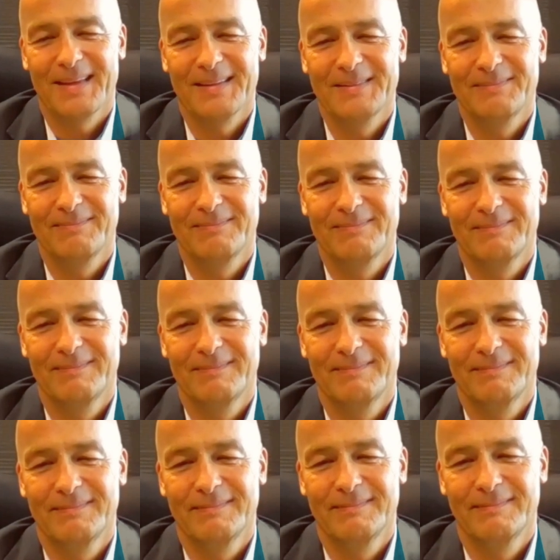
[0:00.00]

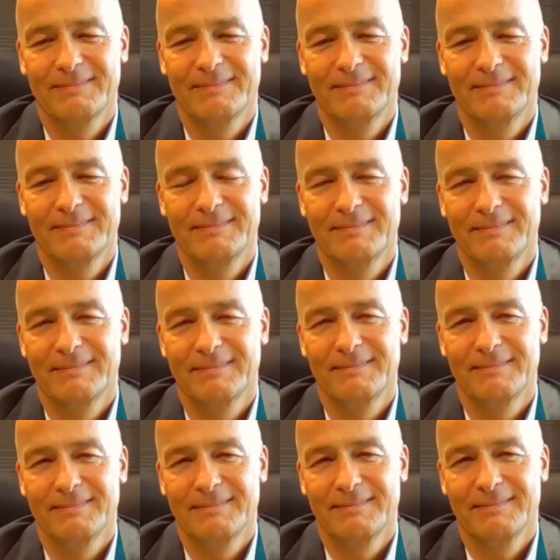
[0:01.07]

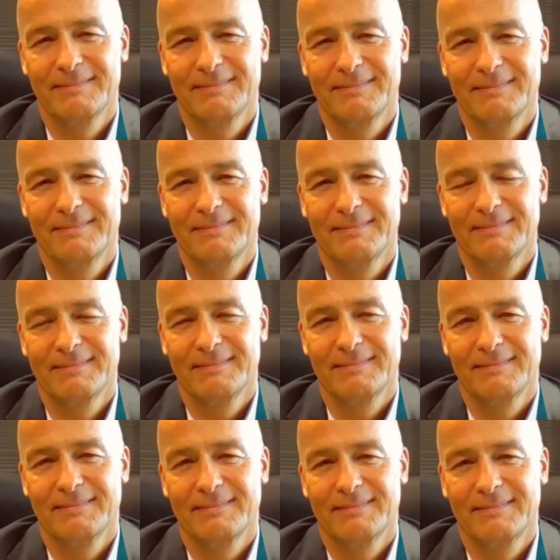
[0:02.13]

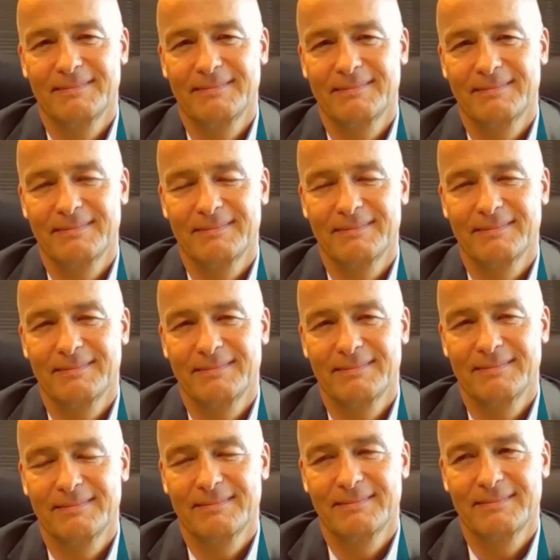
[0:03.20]

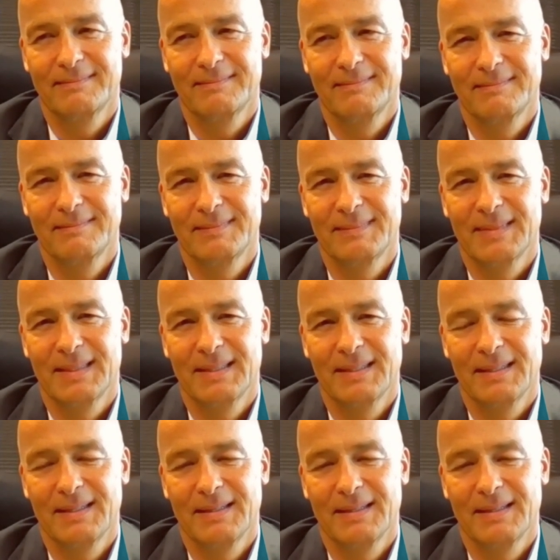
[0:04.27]
No words are spoken by the person on screen.